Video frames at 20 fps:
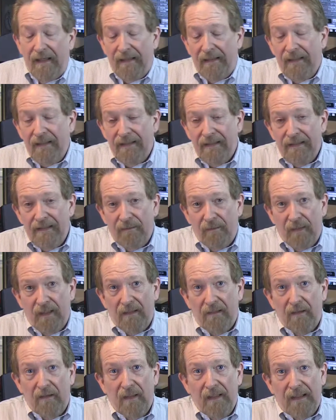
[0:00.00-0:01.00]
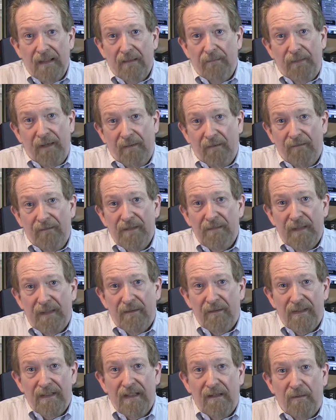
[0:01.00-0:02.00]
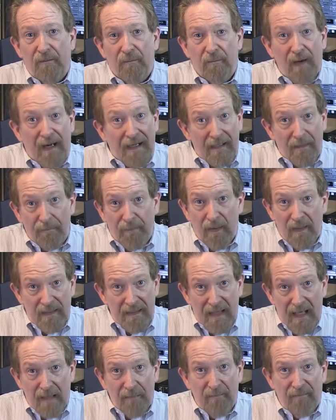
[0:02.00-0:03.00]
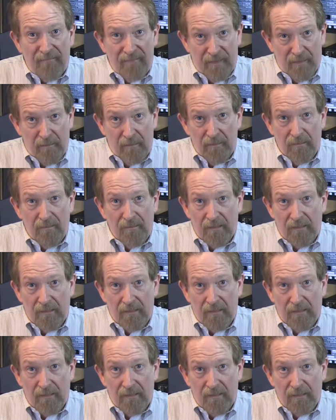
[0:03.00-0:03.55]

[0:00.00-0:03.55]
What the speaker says: And this is critical in a pair of speakers that are right up on top of you.